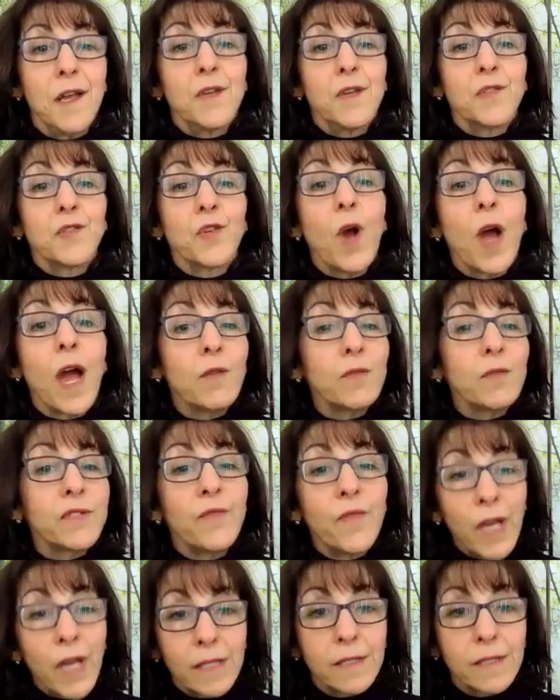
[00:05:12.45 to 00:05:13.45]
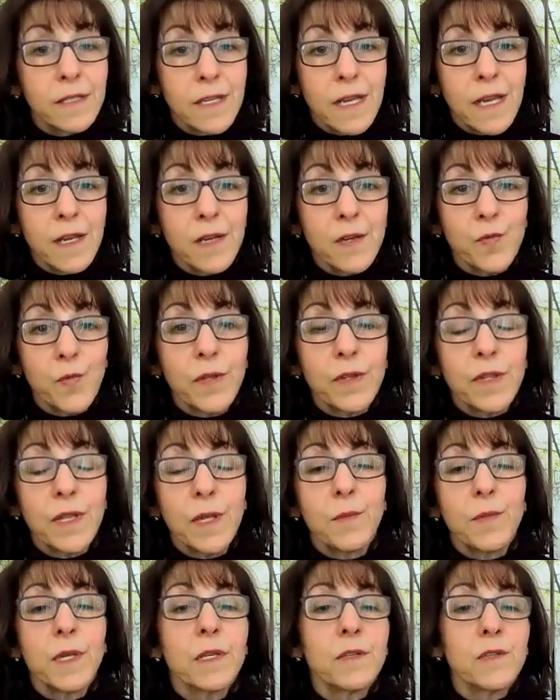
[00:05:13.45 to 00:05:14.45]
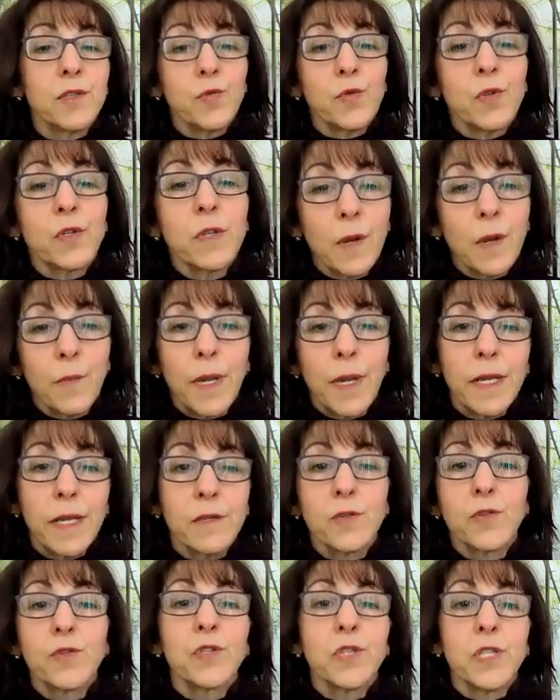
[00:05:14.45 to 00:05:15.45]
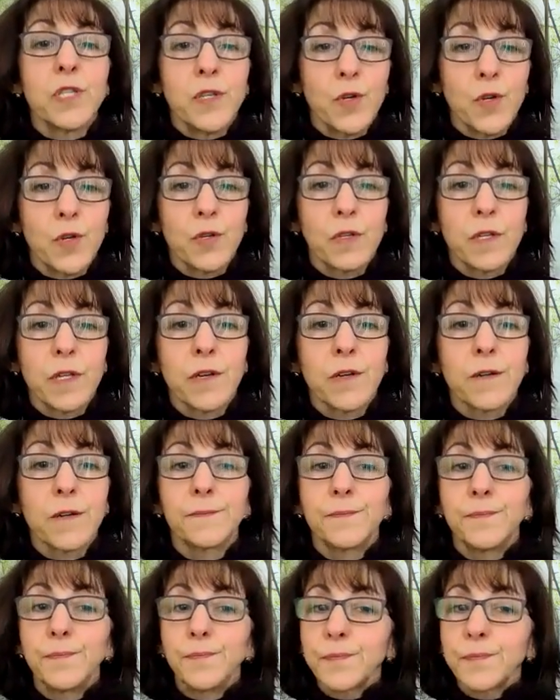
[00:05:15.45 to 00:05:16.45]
So I was fascinated with it because you were talking about energy earlier.